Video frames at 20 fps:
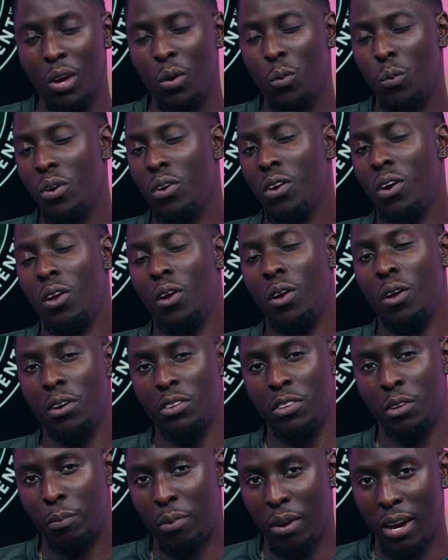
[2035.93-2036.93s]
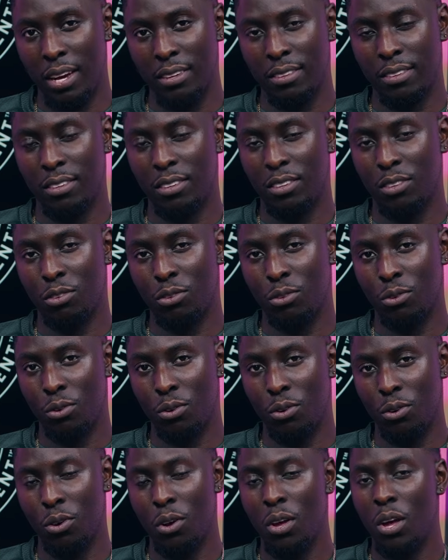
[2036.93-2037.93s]
We got a lot of surprises in
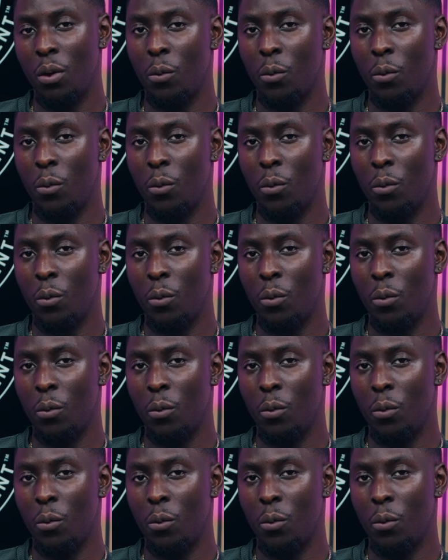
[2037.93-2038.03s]
store.